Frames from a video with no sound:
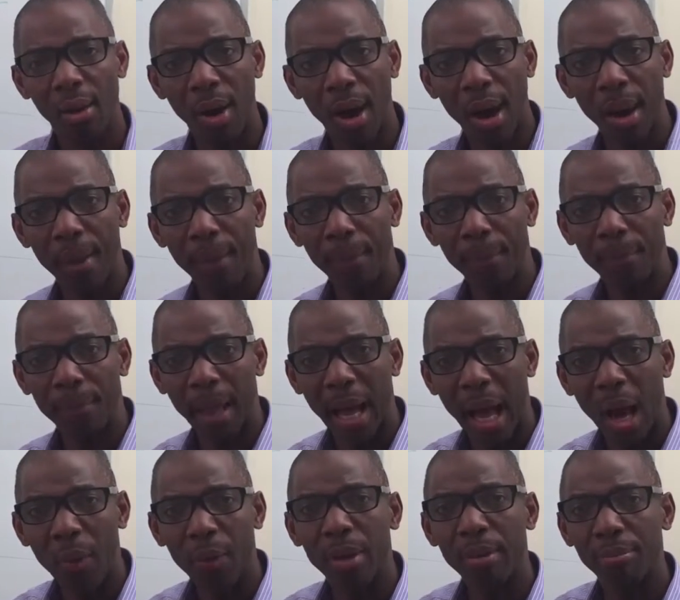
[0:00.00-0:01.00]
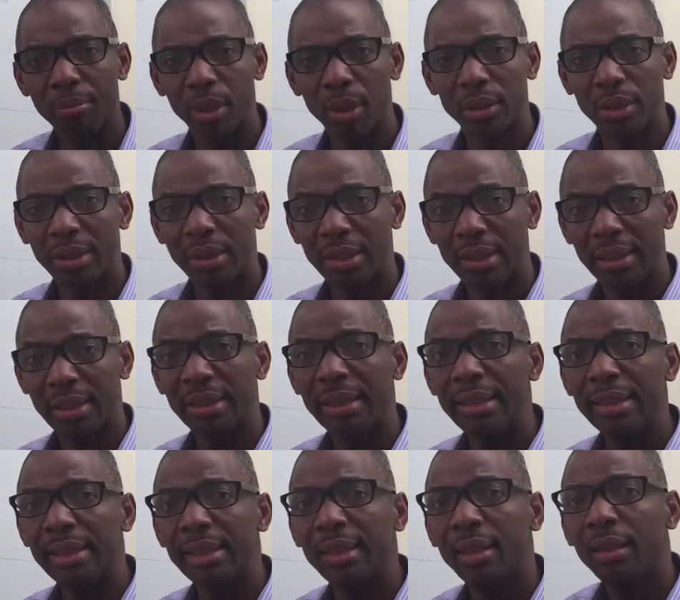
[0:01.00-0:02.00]
how important it
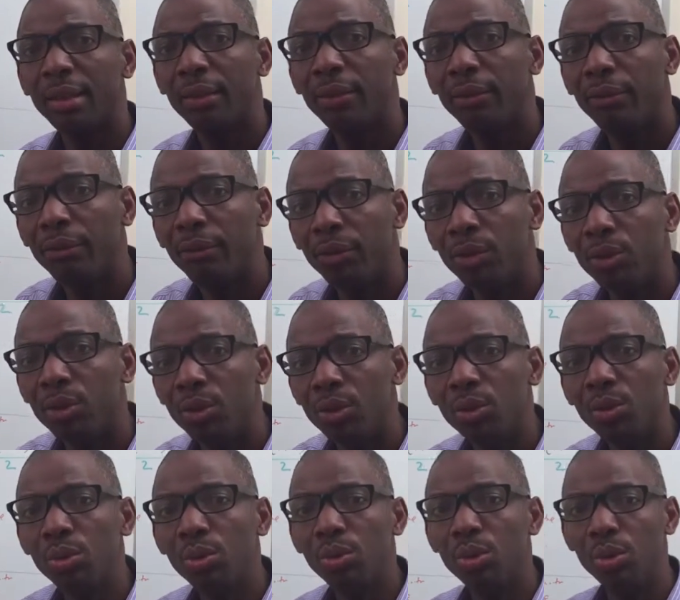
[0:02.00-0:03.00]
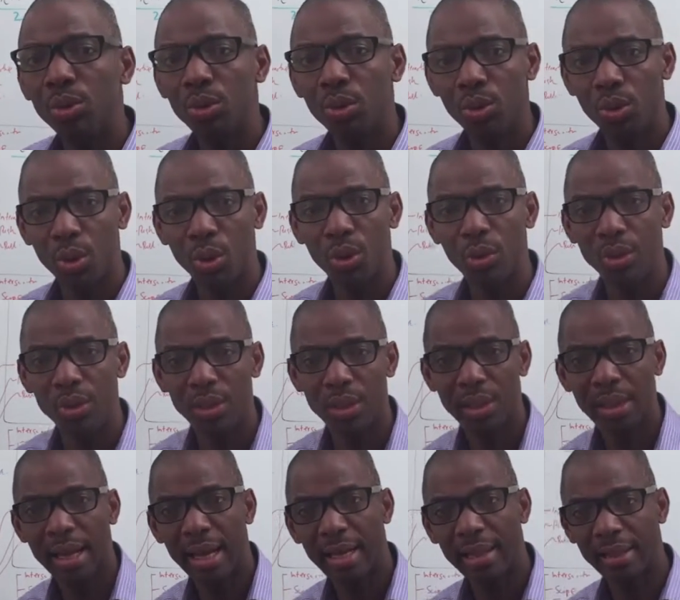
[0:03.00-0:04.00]
is for you to
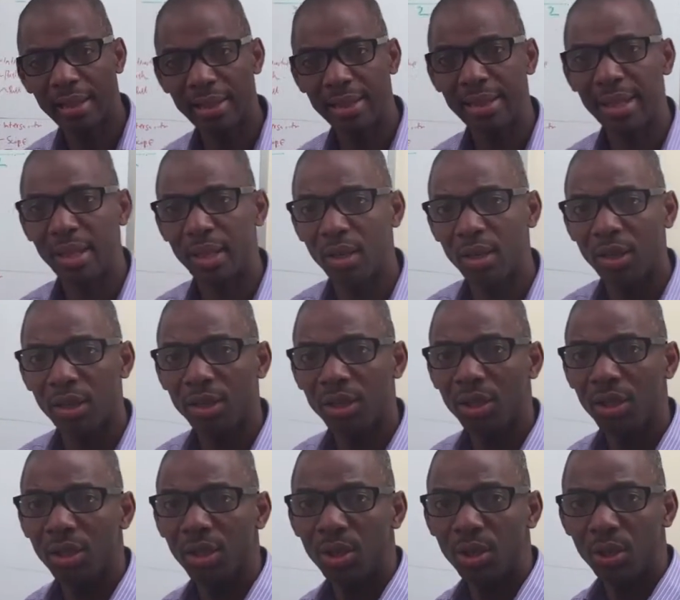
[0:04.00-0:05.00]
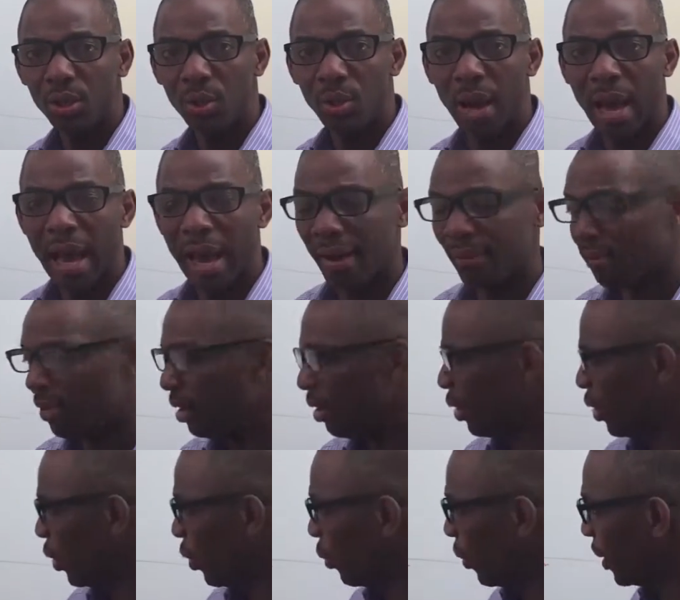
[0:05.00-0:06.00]
consider the technology you have.
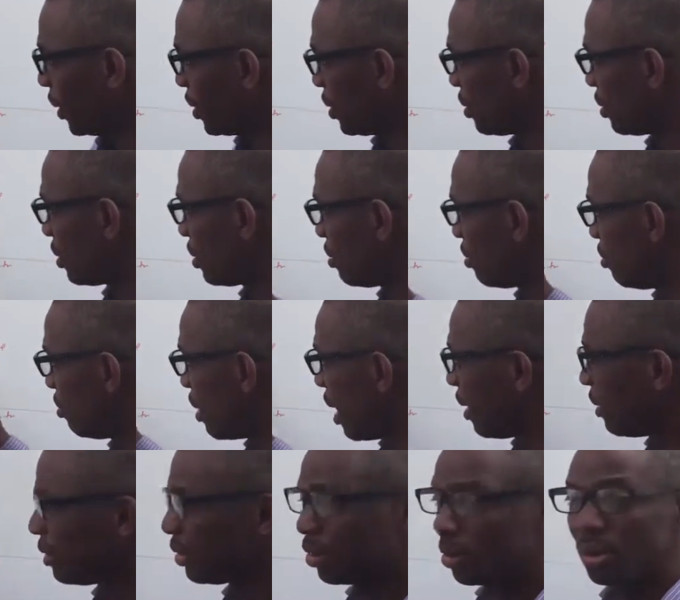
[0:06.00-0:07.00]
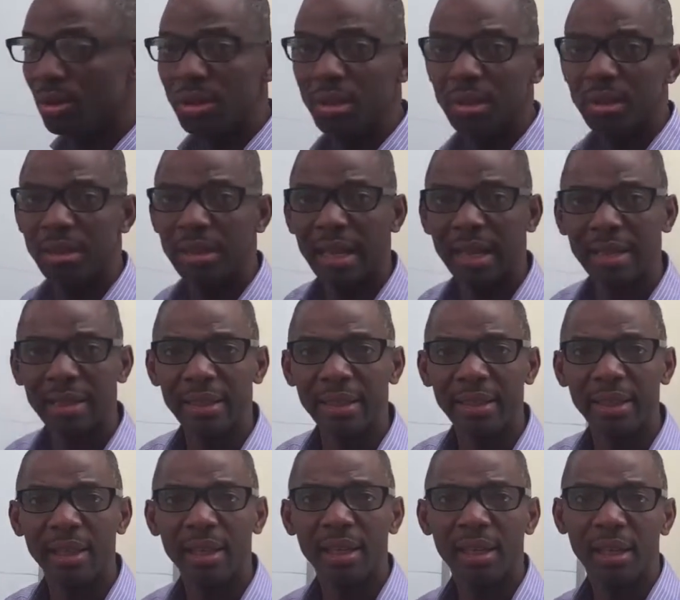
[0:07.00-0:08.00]
Questions around tools and
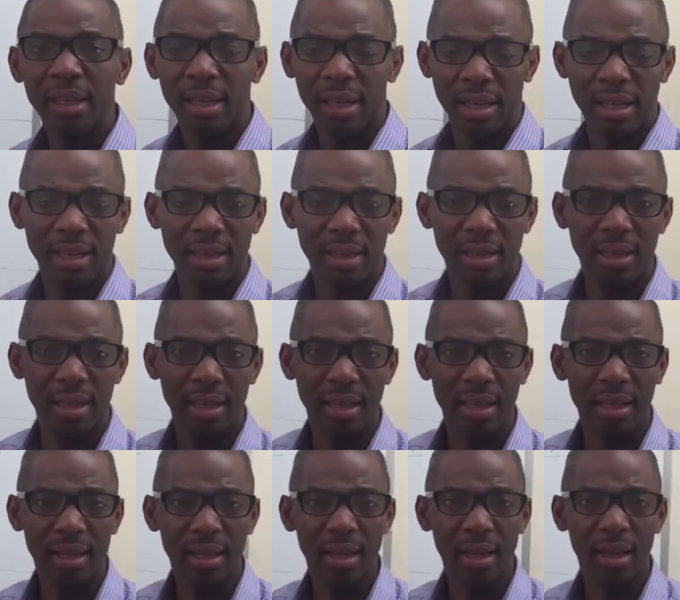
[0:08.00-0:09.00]
technique in the